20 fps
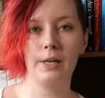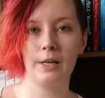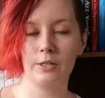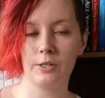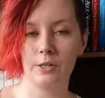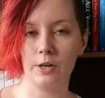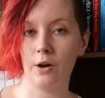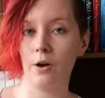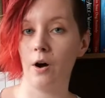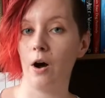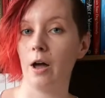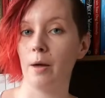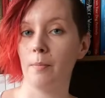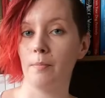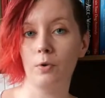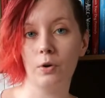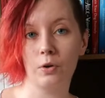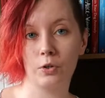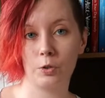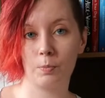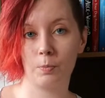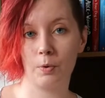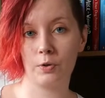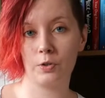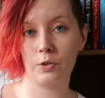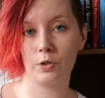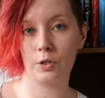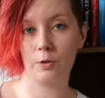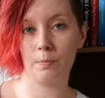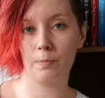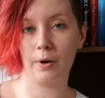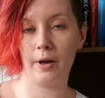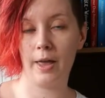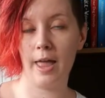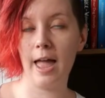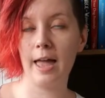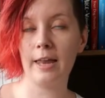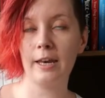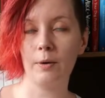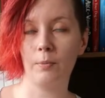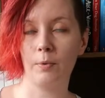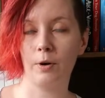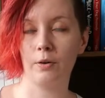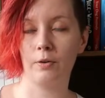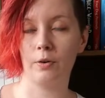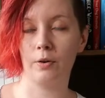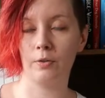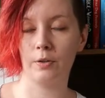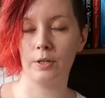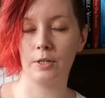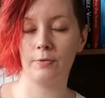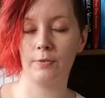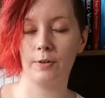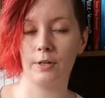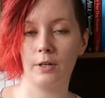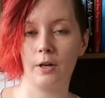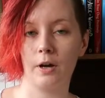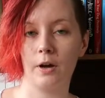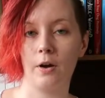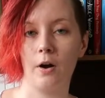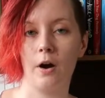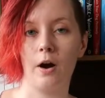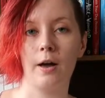Please note I am not sponsored by anyone on this video.